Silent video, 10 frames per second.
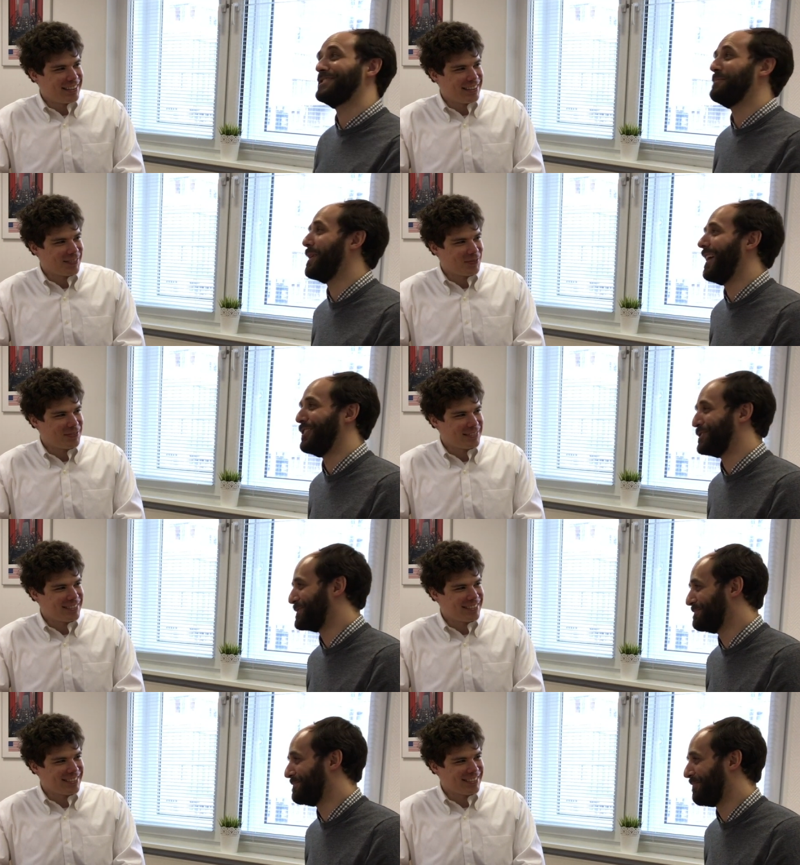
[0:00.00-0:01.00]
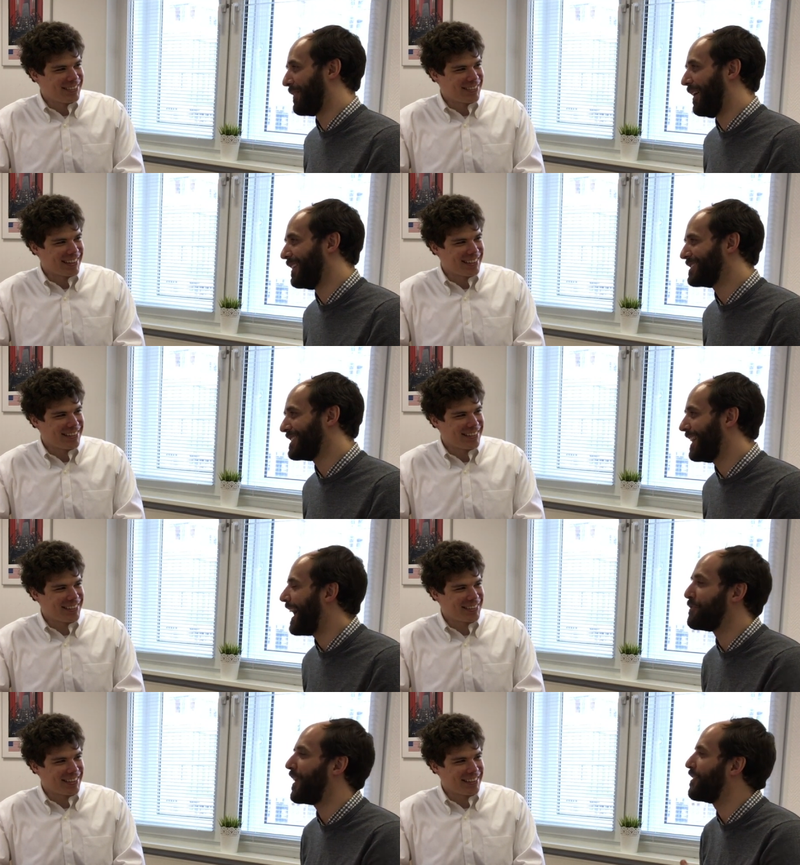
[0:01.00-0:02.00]
Speaker 1: somebody else. Okay. Honestly,
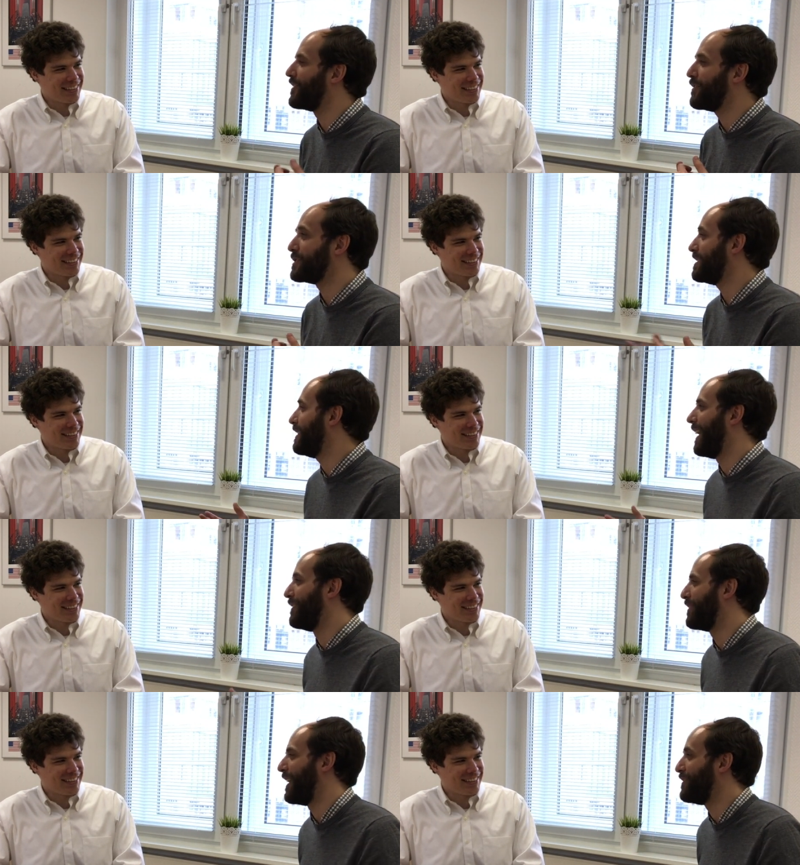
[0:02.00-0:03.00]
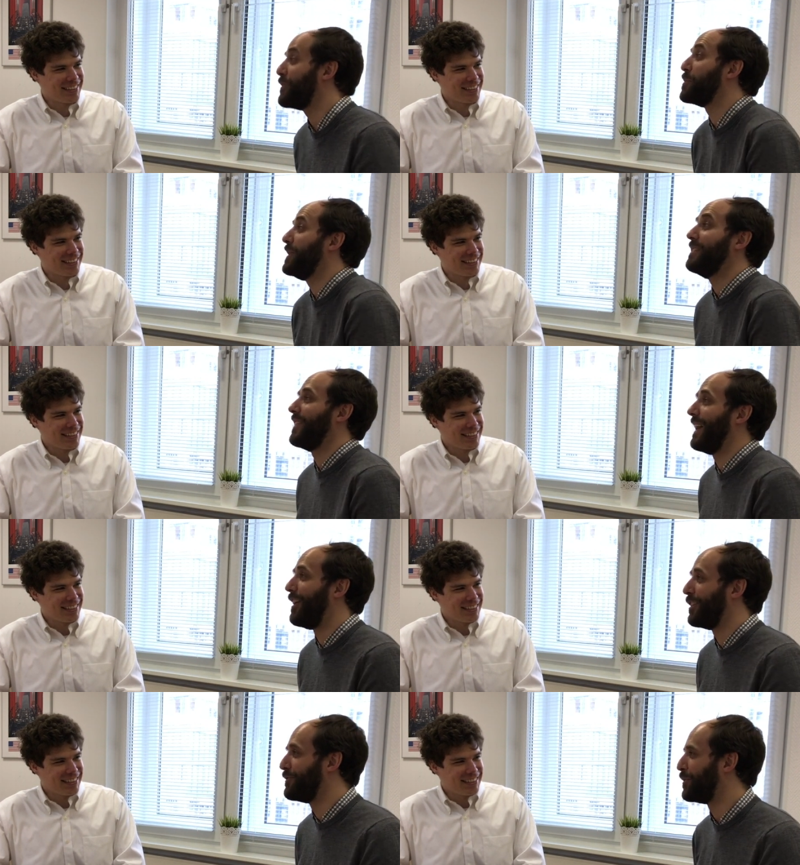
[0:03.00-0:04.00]
I've, okay. I've never seen I've, I've never been to that
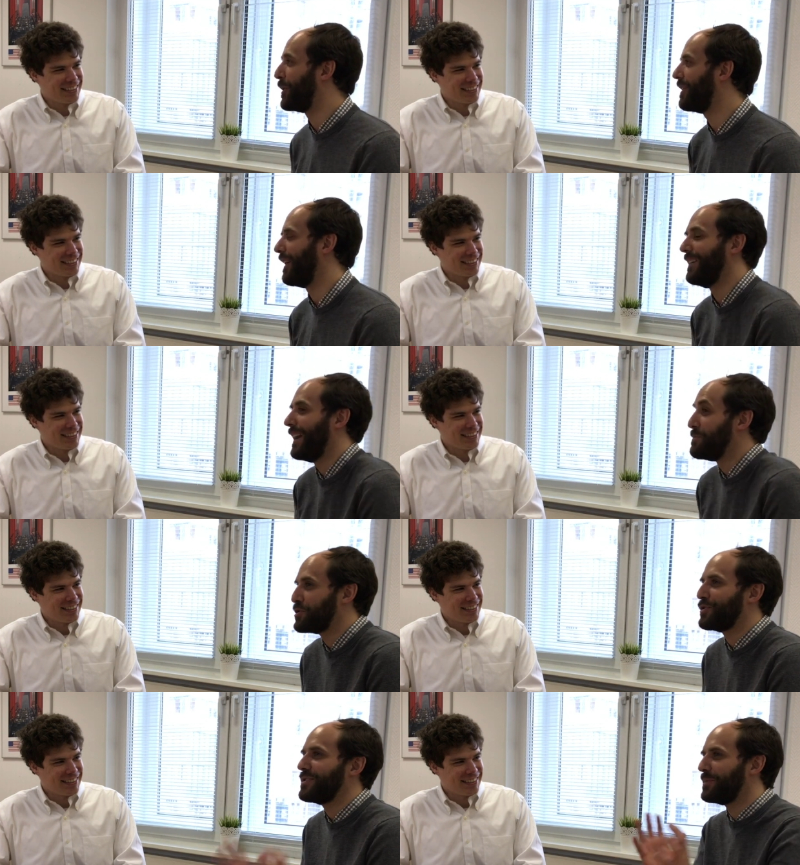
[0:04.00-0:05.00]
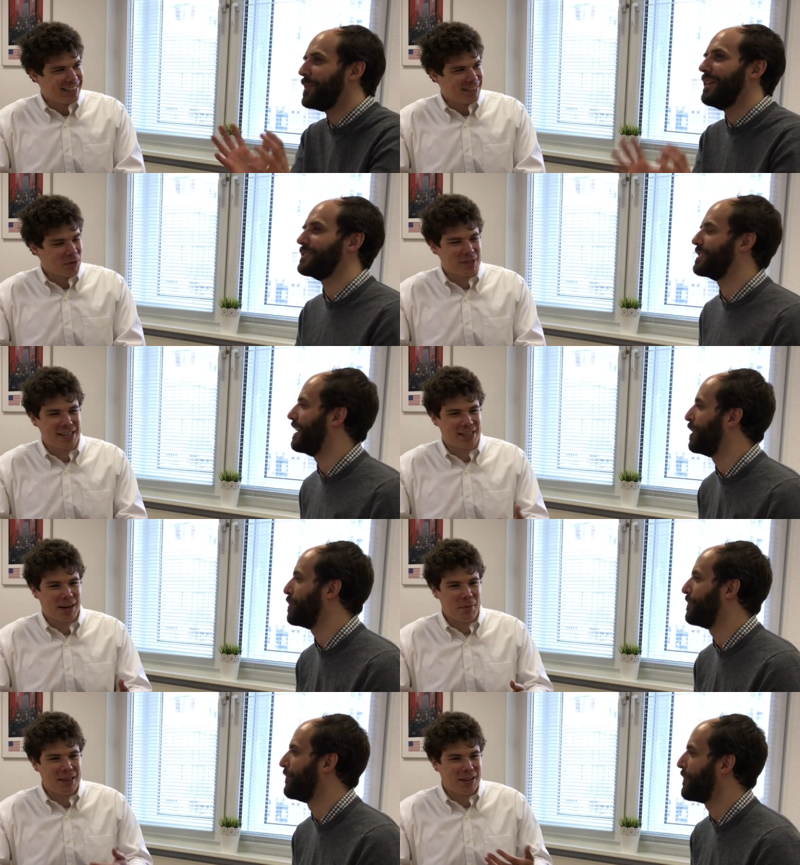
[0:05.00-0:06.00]
olive oil, and I'm sure somebody else. Well, it's just help. I
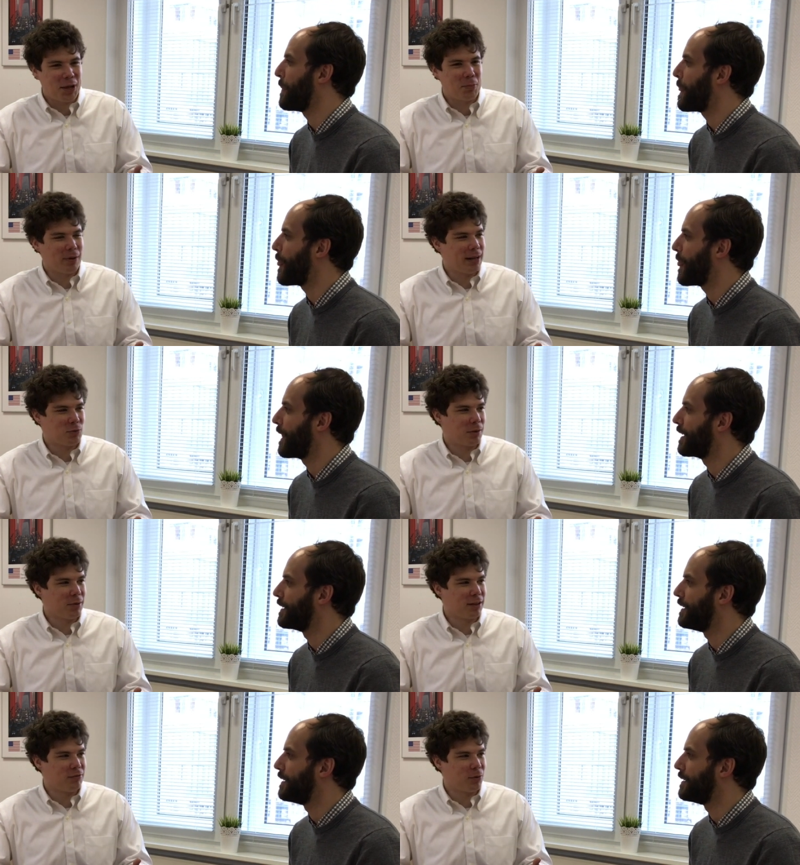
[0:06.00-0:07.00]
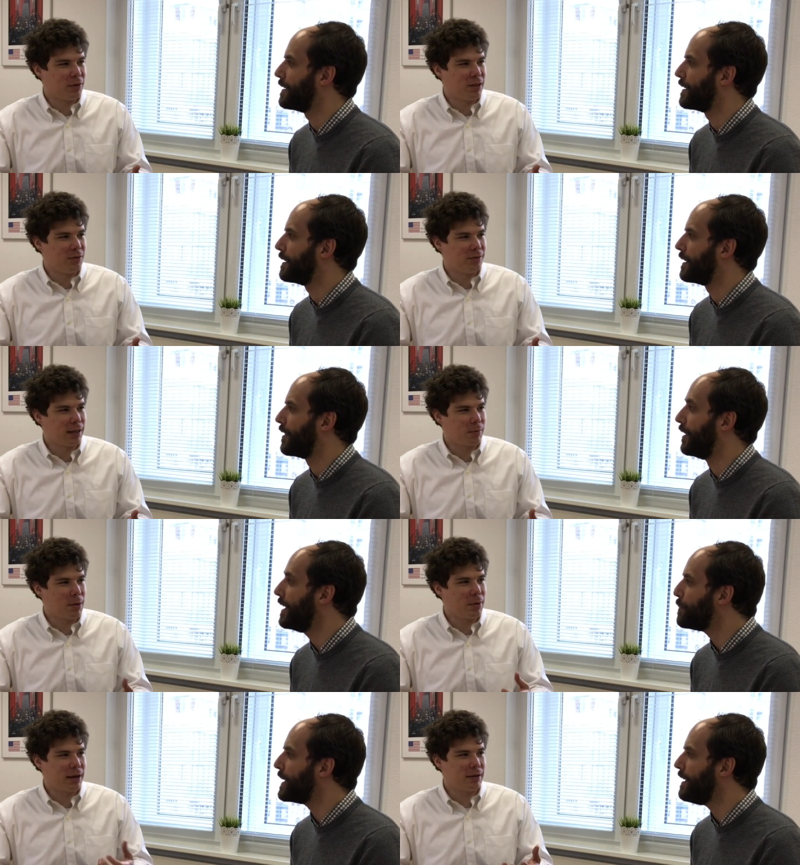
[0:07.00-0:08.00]
mean the
Speaker 2: link plate is what I'm looking for though. Like, the
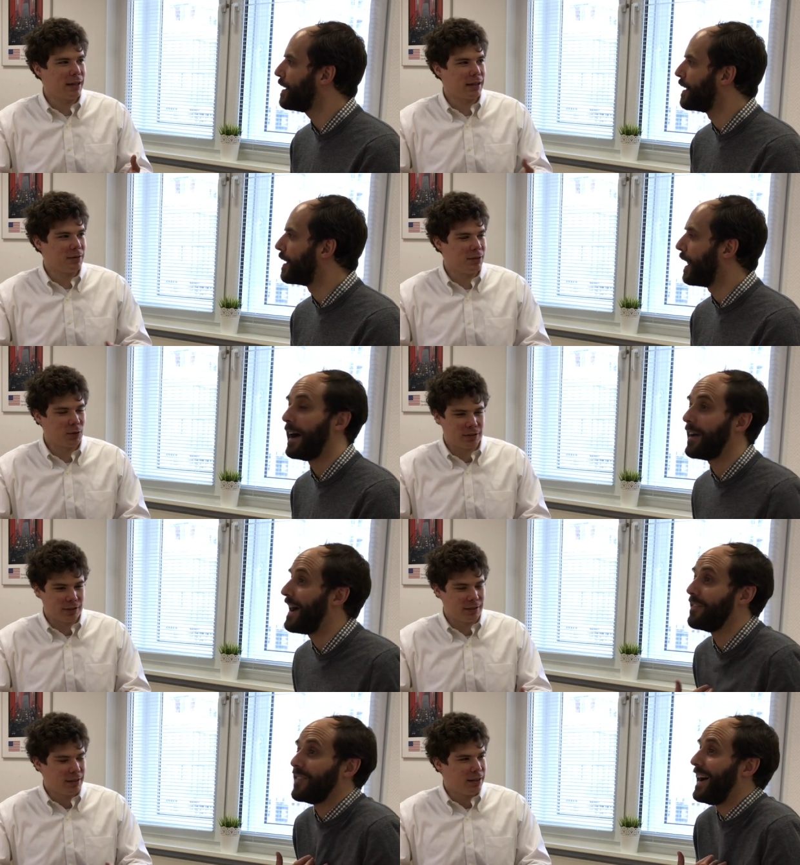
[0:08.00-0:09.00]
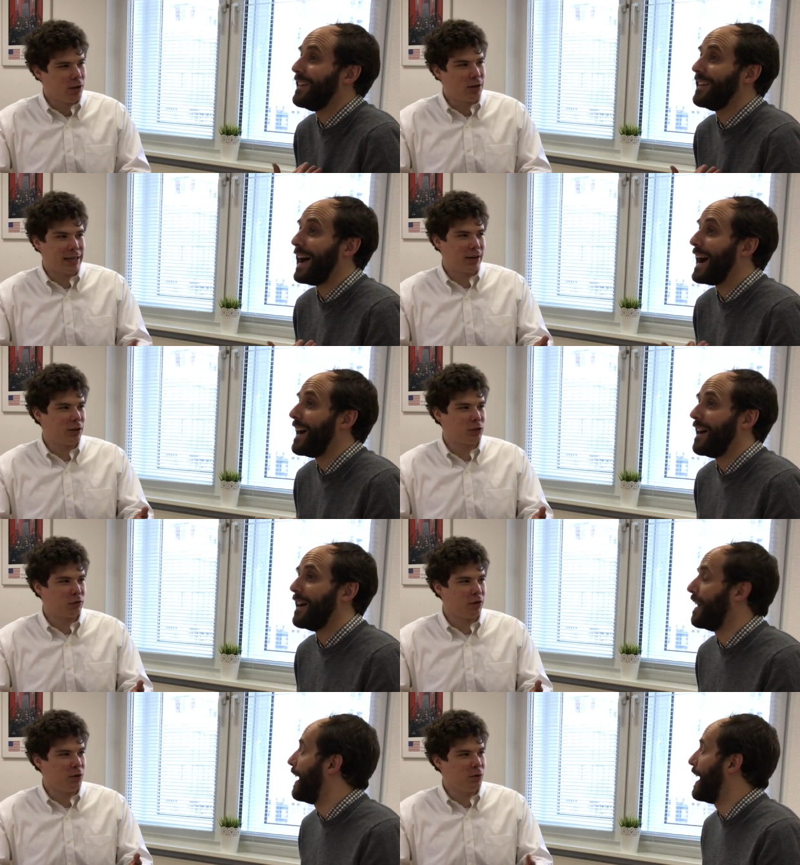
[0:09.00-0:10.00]
link plate? I could, like you, would, I, I, you could take a look at your
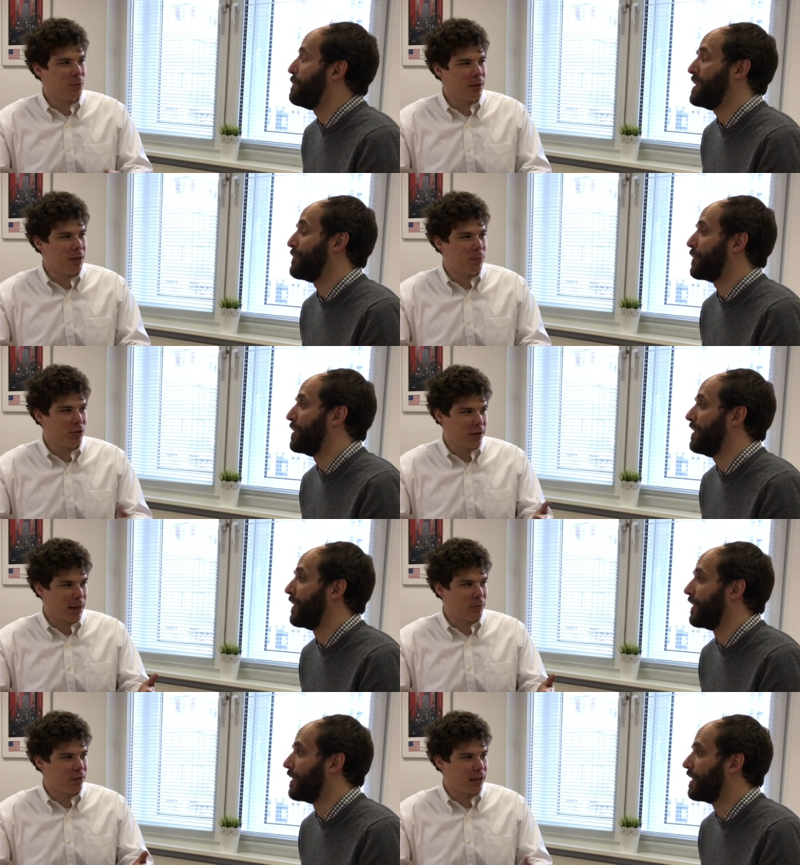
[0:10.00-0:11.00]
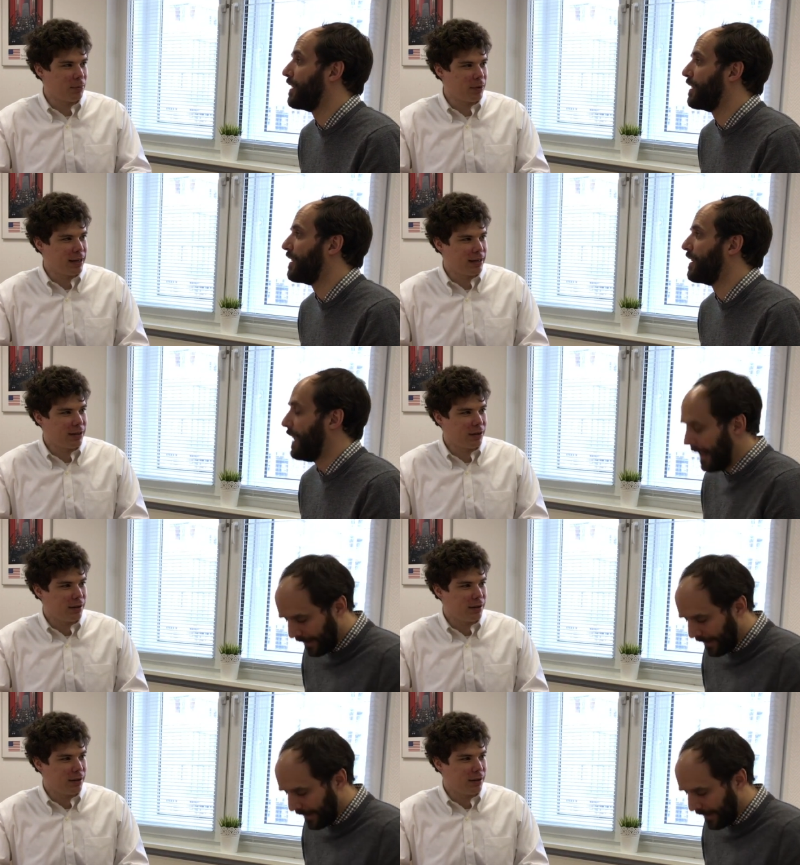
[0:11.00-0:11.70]
phone. I'm maybe put the name of the link plate in there.